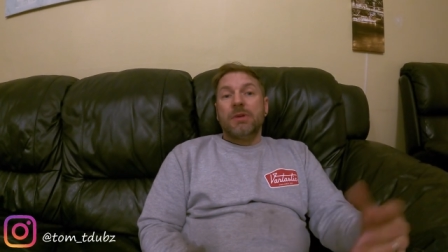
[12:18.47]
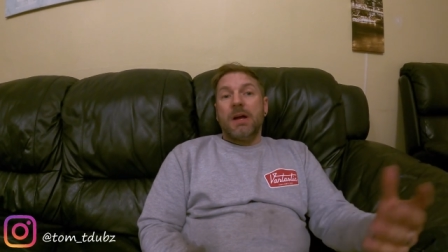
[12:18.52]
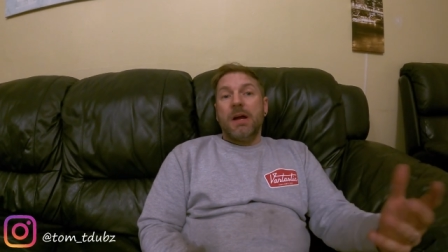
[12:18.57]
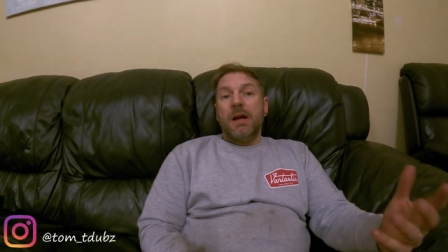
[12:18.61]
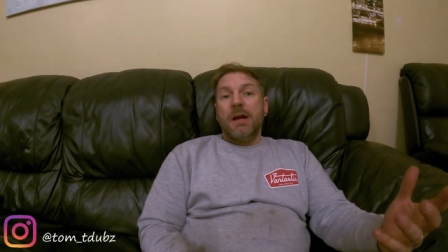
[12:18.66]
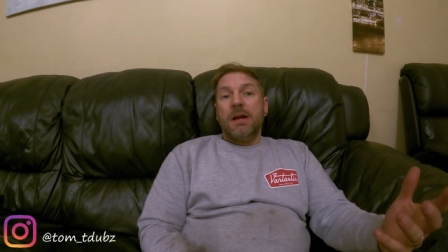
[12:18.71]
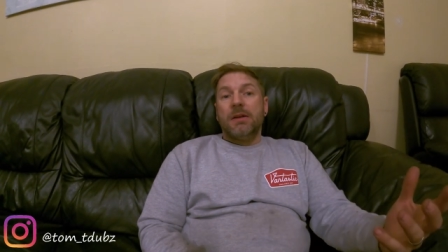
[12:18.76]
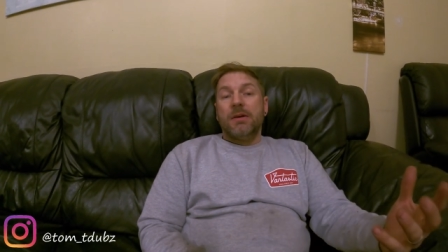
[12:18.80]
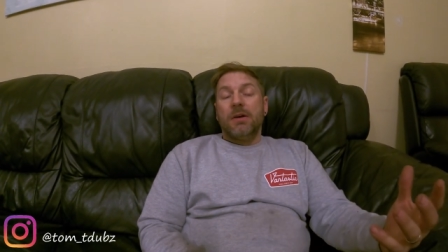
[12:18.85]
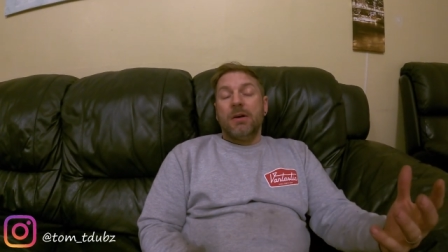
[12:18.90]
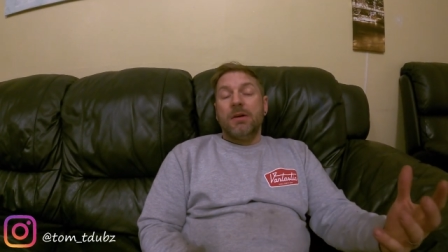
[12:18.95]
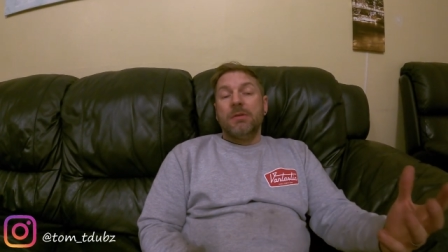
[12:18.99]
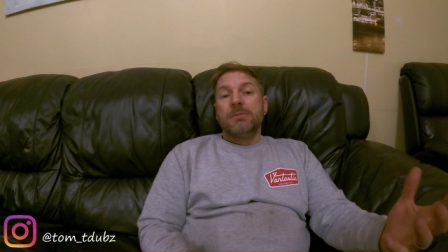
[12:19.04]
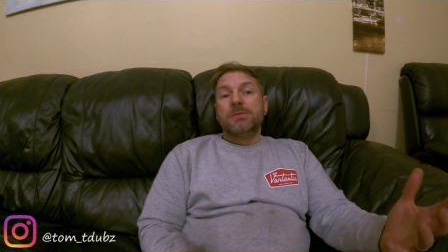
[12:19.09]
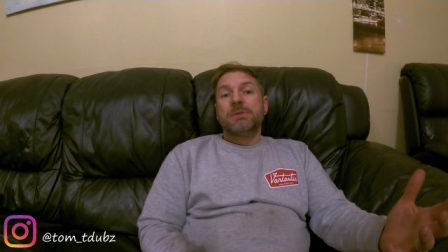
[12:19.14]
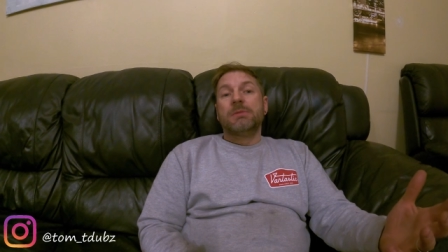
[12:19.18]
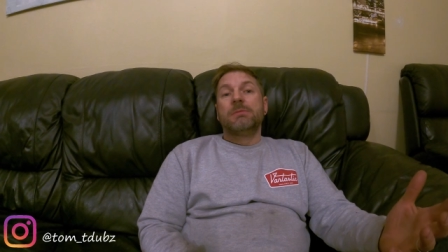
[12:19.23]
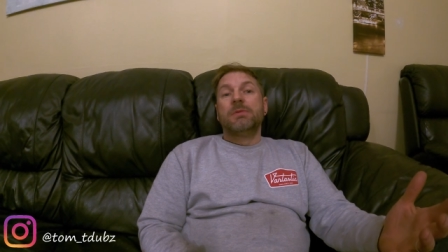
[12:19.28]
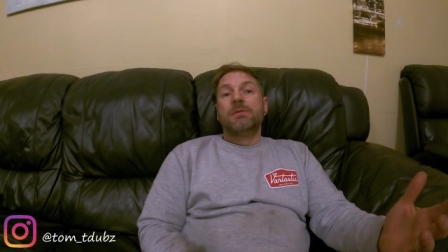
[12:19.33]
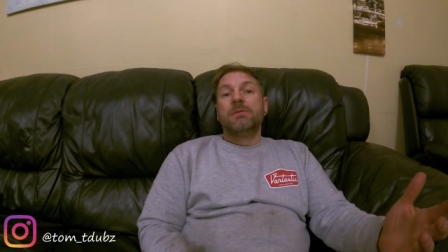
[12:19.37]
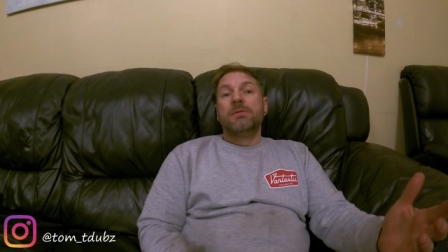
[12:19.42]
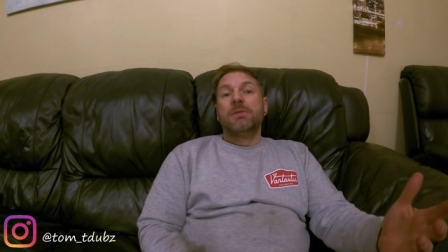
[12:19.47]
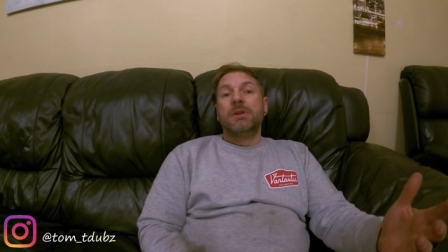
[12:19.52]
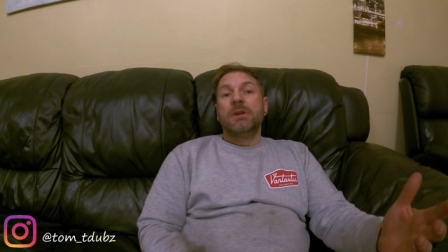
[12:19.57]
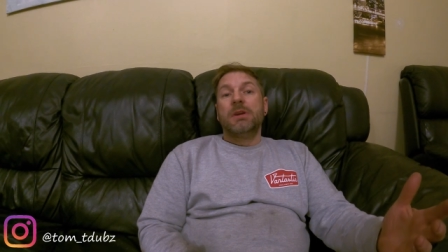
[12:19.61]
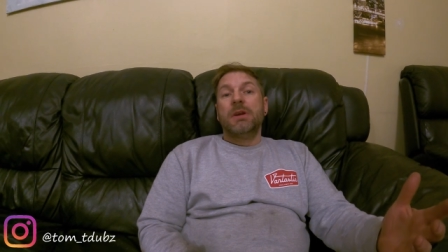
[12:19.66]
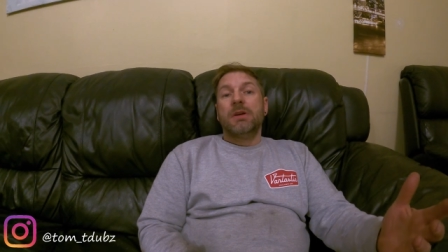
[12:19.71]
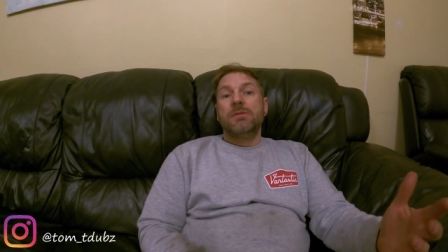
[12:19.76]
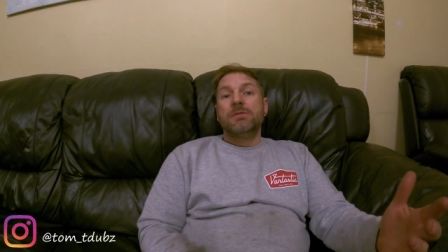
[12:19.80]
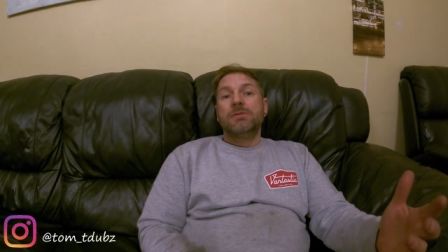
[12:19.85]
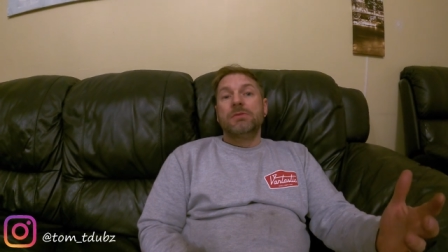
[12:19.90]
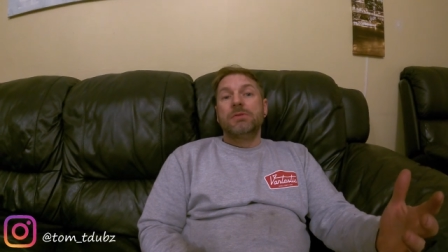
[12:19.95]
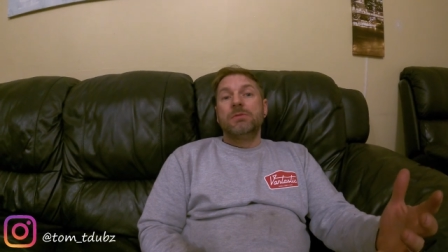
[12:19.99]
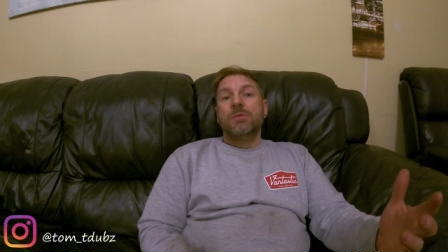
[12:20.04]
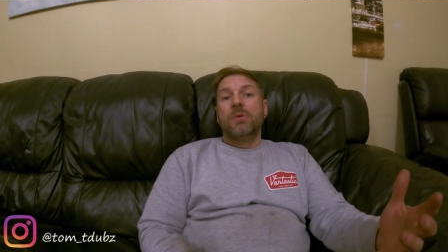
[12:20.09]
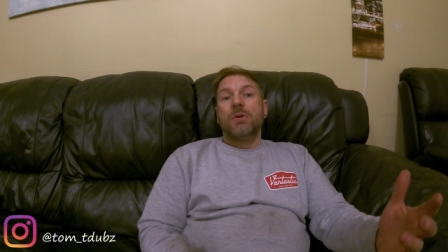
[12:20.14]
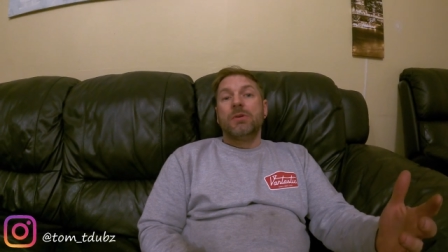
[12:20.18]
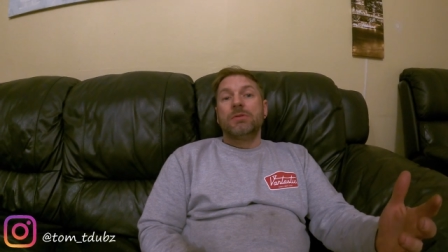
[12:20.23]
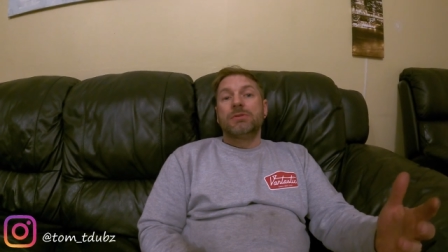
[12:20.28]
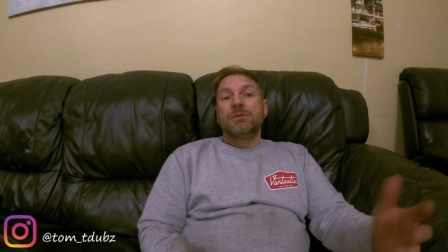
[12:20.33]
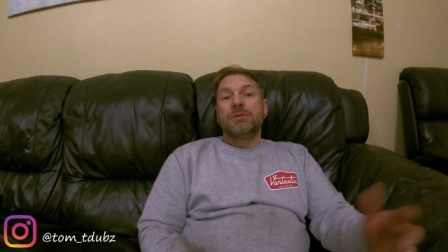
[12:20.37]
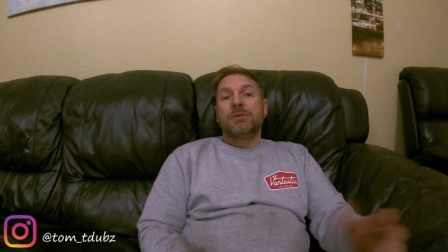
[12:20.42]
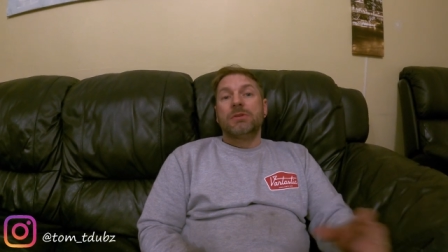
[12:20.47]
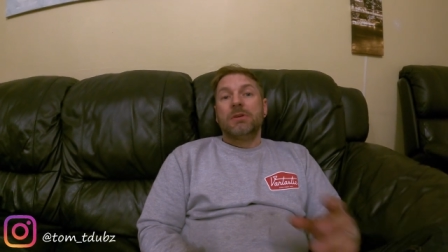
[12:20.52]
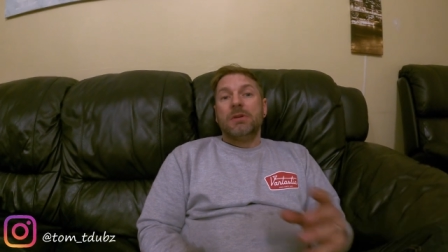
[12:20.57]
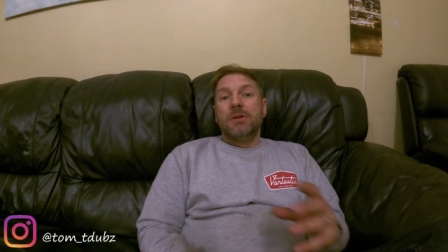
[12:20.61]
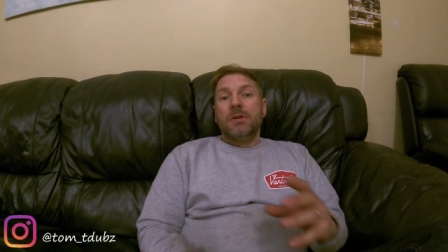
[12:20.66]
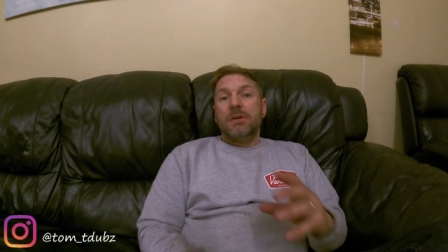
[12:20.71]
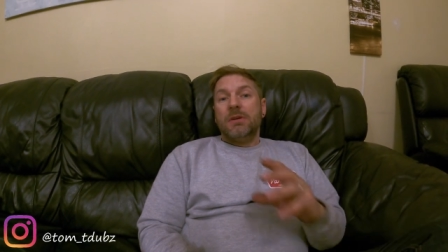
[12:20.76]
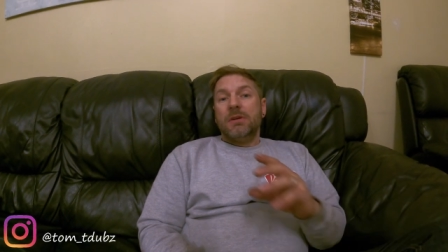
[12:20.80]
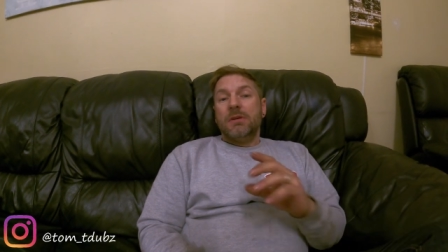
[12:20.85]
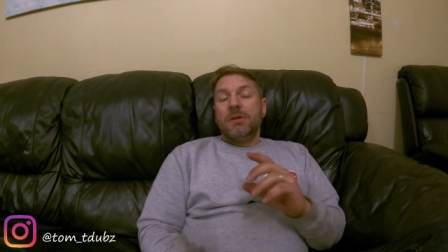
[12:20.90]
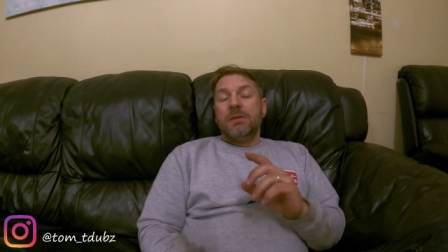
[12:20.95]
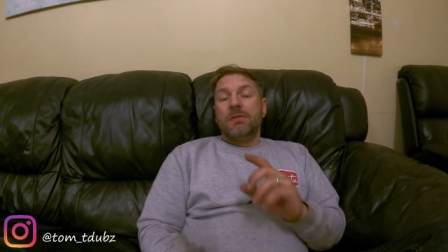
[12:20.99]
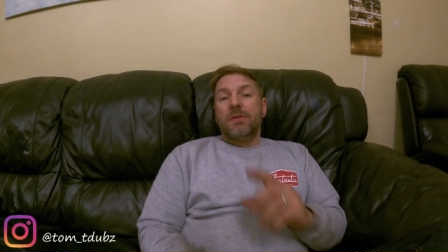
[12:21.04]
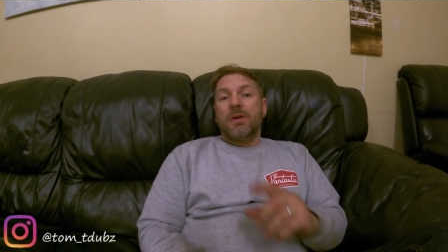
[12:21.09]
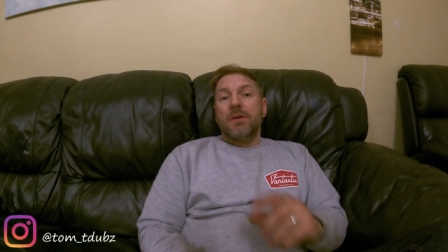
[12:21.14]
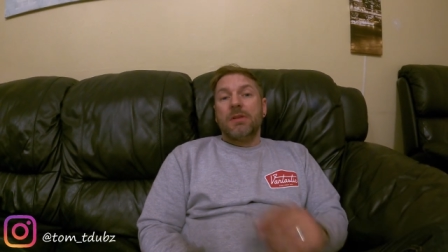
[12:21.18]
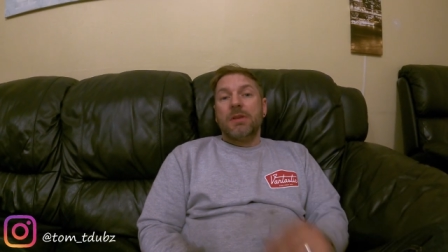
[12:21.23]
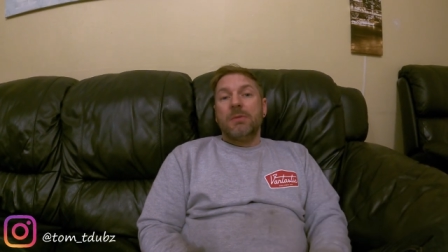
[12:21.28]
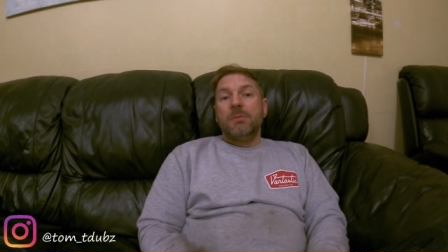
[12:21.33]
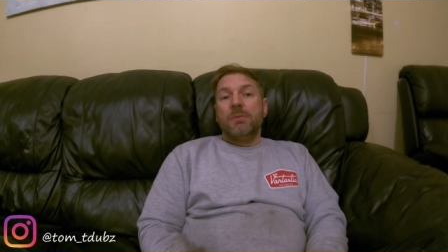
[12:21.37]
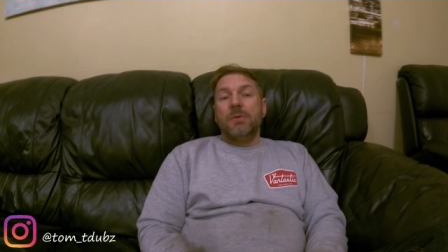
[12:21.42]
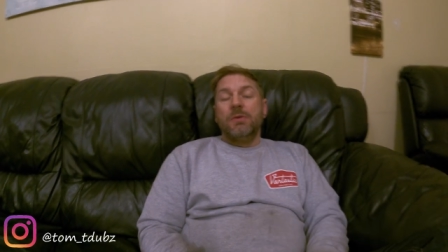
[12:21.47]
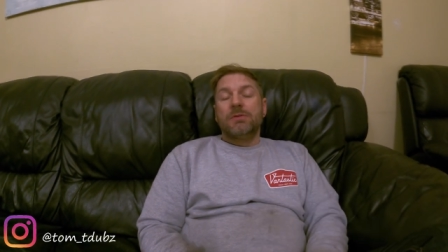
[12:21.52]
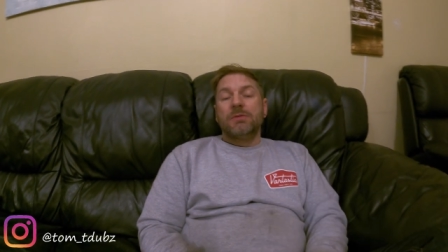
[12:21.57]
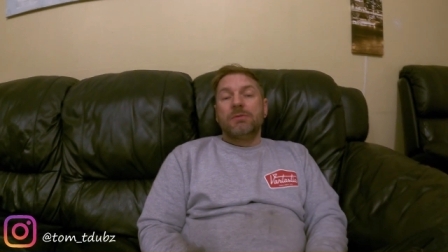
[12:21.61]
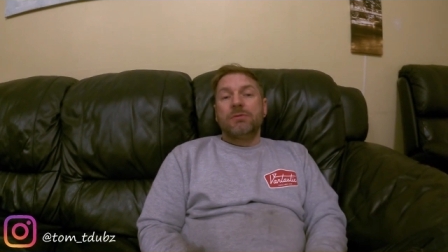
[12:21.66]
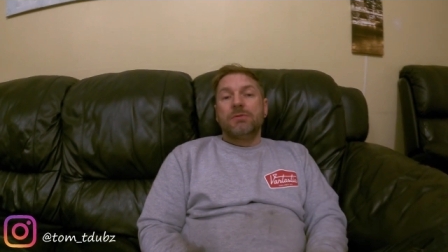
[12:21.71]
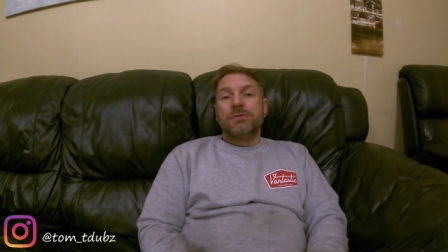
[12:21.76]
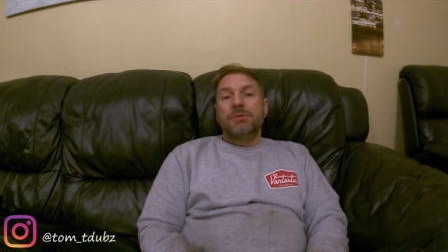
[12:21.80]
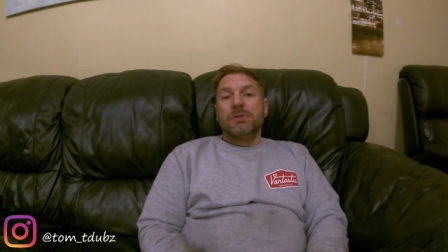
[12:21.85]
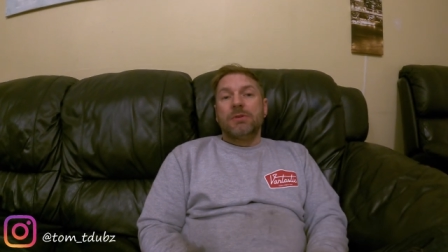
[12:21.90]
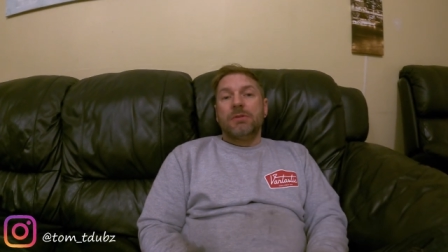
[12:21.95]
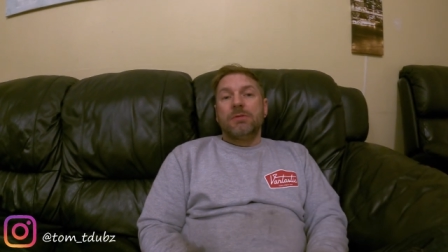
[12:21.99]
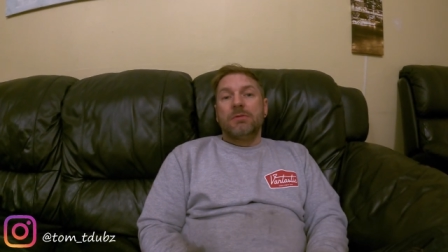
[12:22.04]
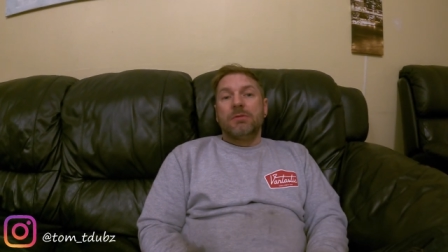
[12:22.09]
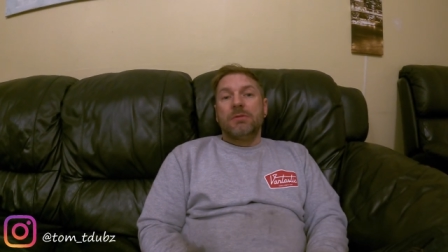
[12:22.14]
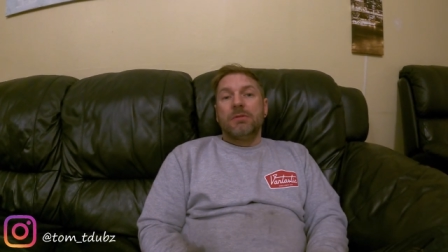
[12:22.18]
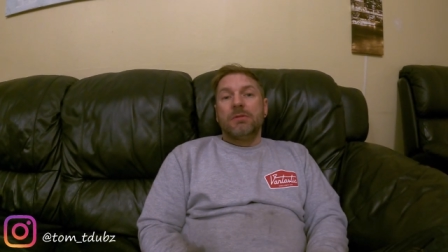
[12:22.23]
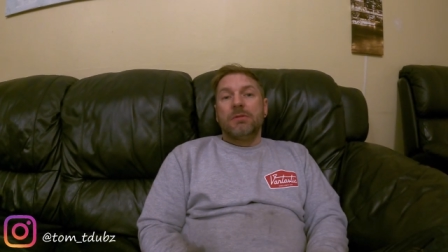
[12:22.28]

and I hope some of the videos you watch you find them useful too